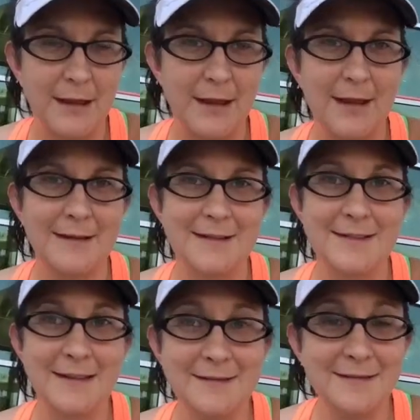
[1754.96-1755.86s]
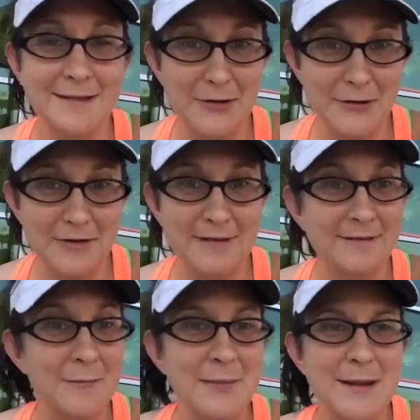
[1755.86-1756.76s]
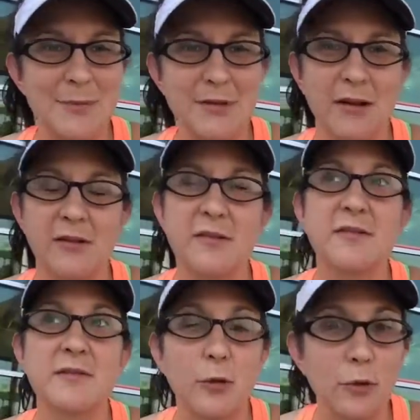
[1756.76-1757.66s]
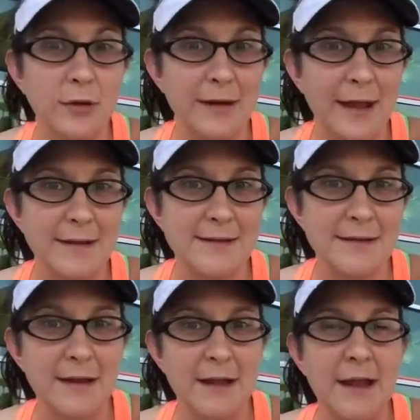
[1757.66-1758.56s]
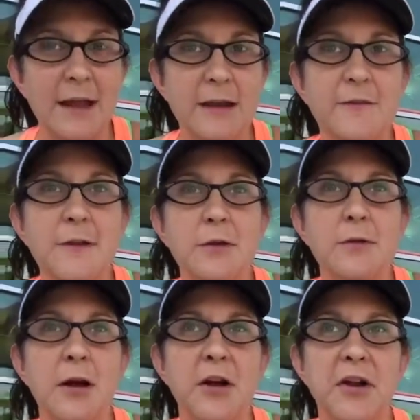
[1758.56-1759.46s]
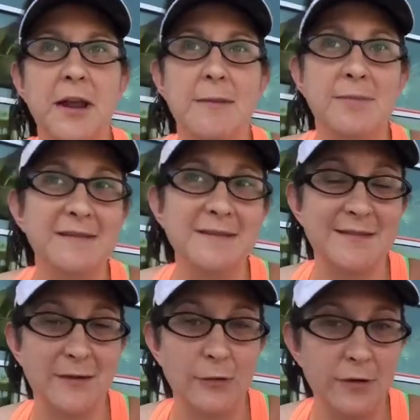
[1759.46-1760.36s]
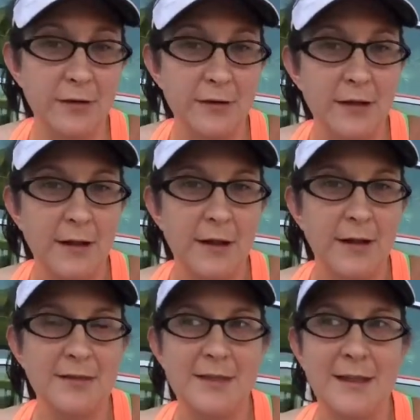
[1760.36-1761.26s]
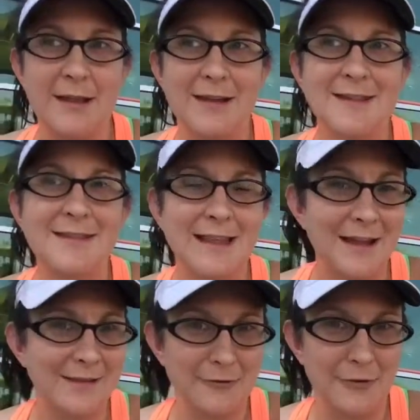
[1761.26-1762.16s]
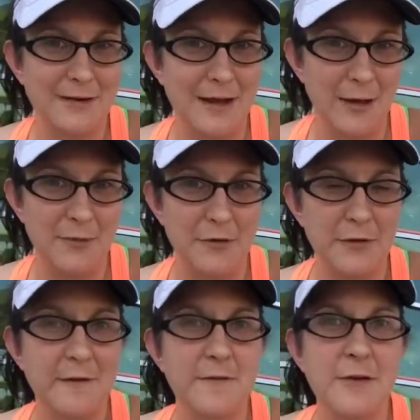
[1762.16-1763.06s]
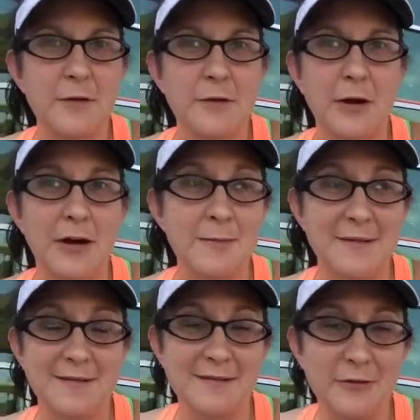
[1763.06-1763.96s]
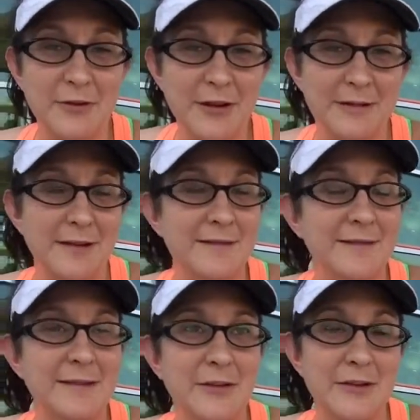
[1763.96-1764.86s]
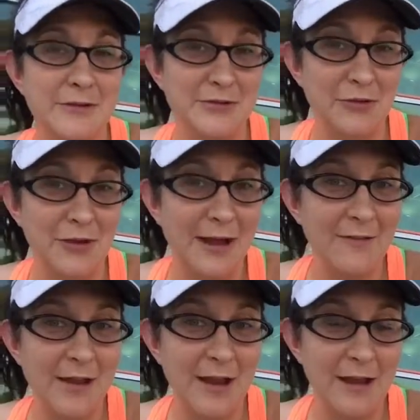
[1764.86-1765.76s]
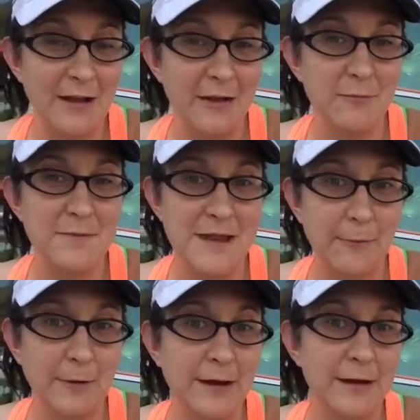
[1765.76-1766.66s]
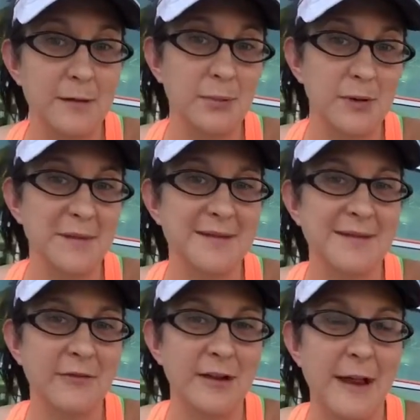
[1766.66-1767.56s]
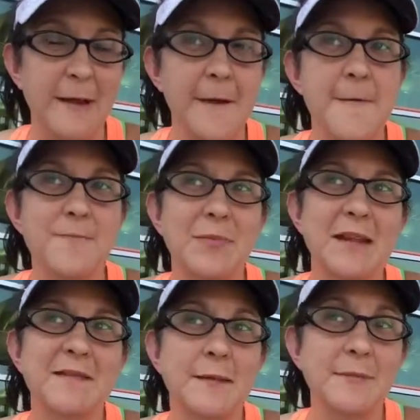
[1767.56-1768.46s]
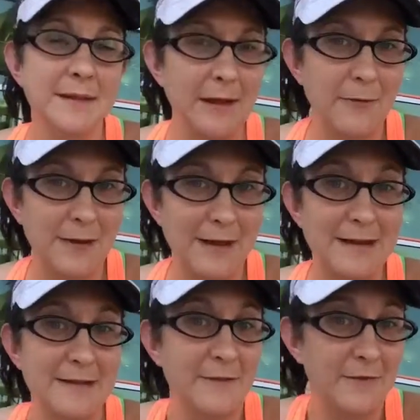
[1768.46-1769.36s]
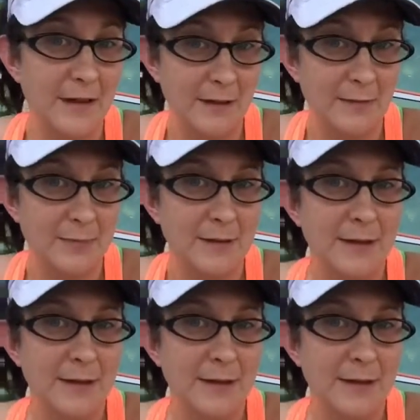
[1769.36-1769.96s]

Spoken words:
And that's a skill that some people are so good at. And if you are a business owner, then that is going to help you. If you are a business owner and that's a skill you don't have yet of networking on purpose every day, it's something that we can develop.